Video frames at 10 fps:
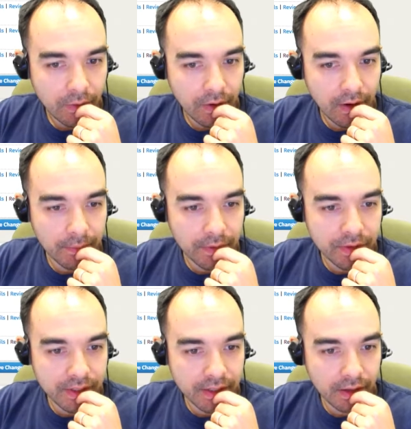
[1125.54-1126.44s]
Where I'm
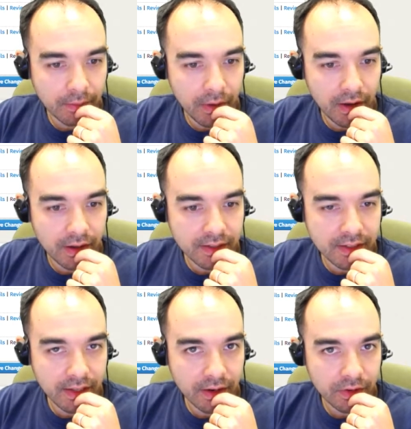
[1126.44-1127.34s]
using Moz
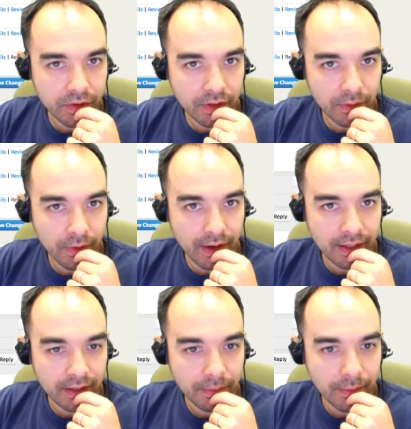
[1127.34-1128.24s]
layer tree
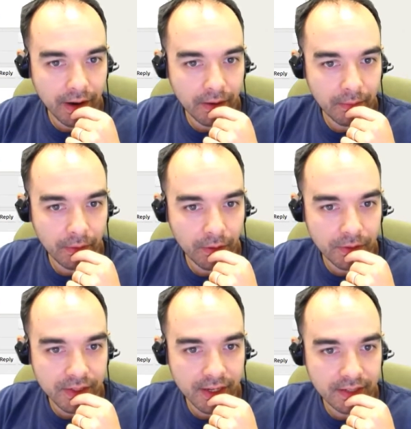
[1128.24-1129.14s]
ready in the parent
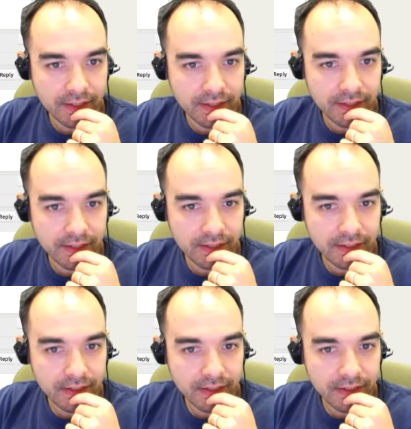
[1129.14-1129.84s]
process.